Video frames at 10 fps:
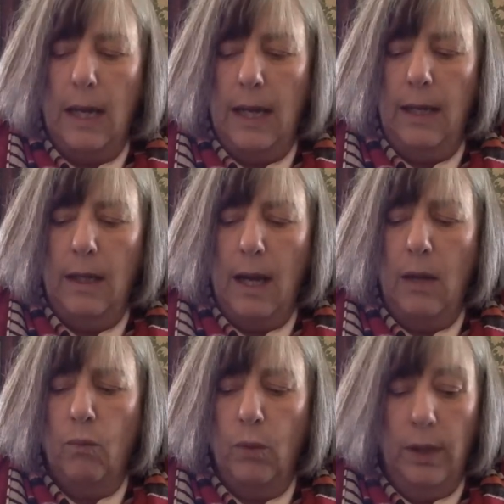a,
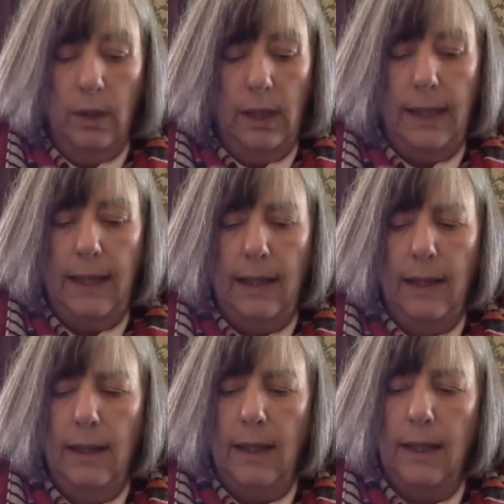a real
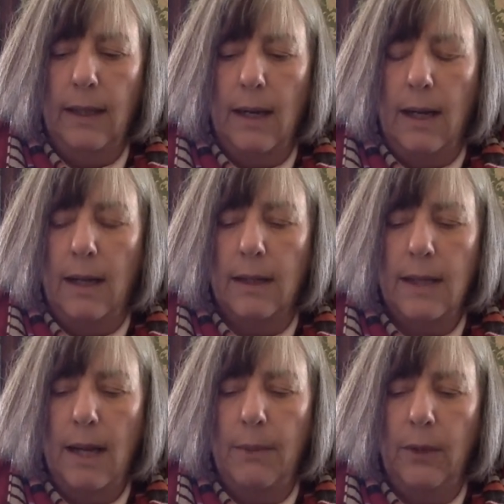healing uh,
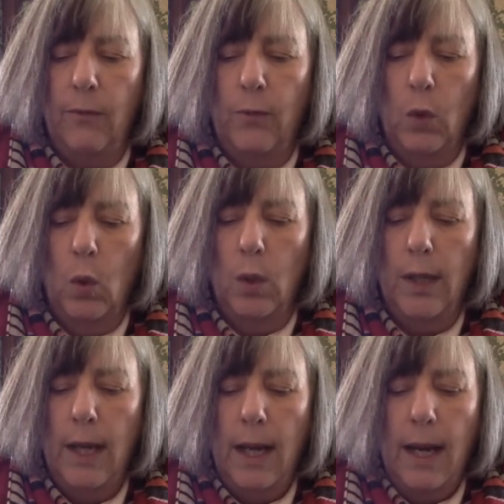coming forward
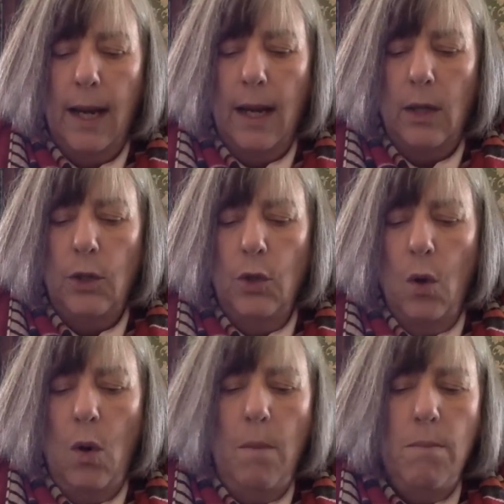
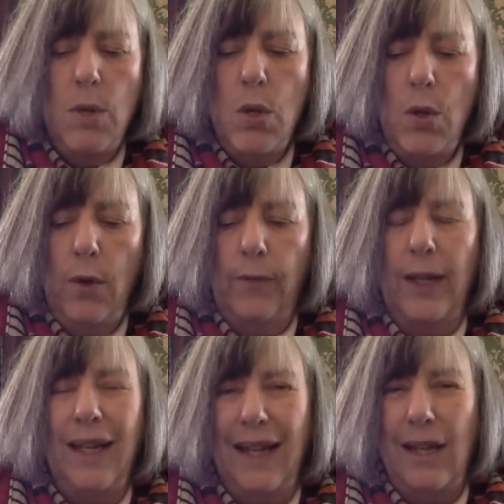you're
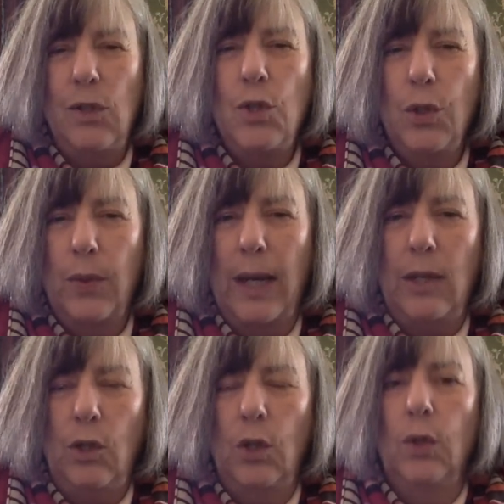moving into a
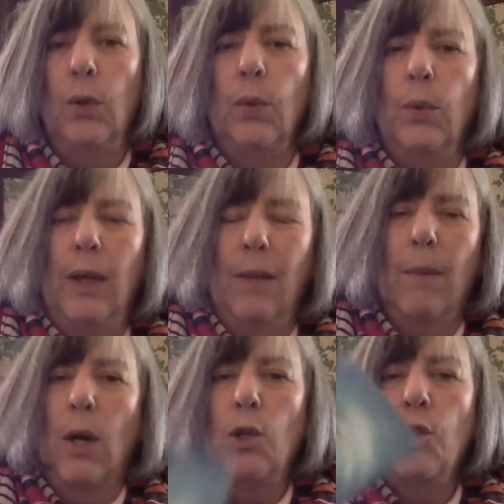new
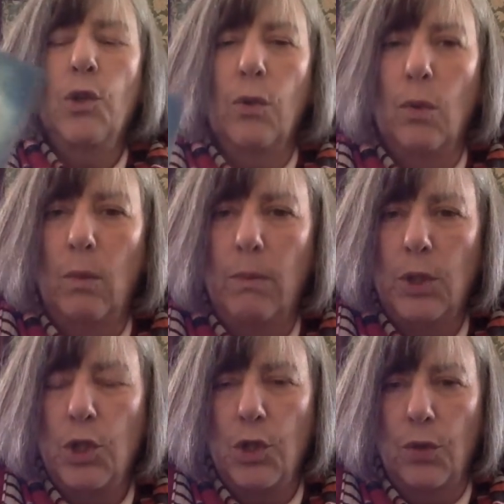emotional
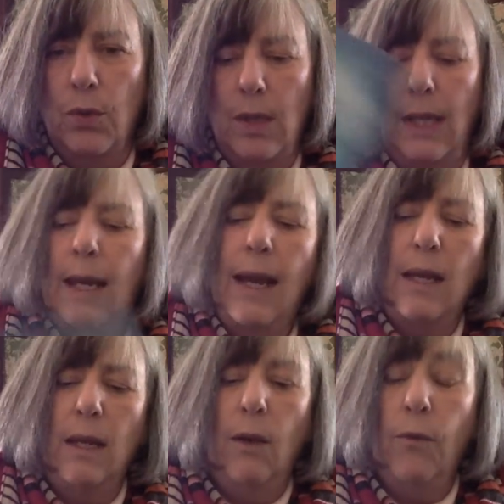maturity.
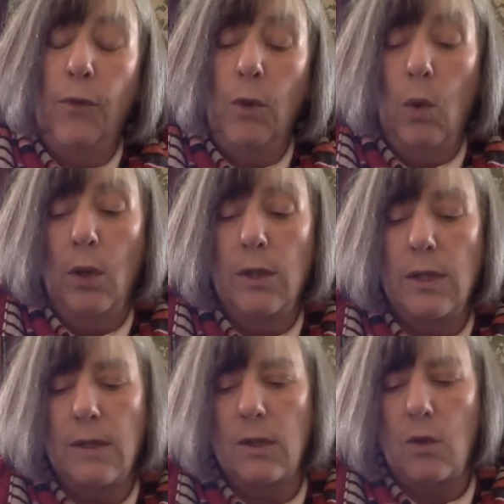And if you want to
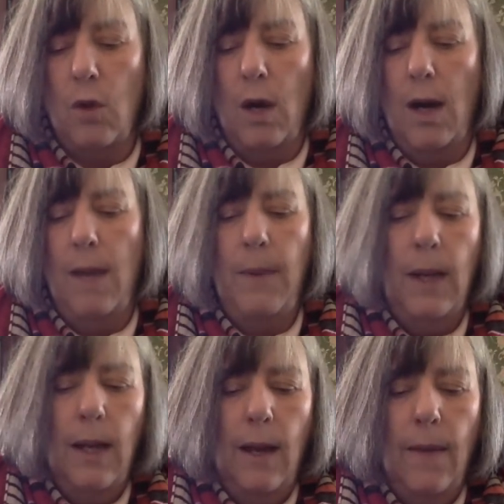describe
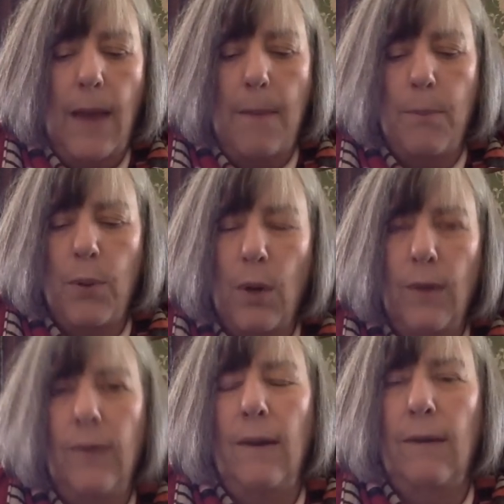that
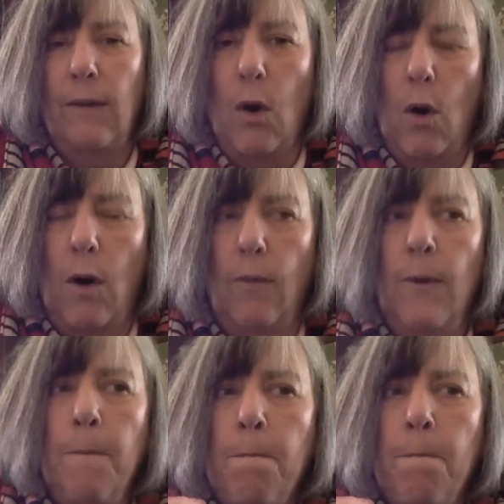process of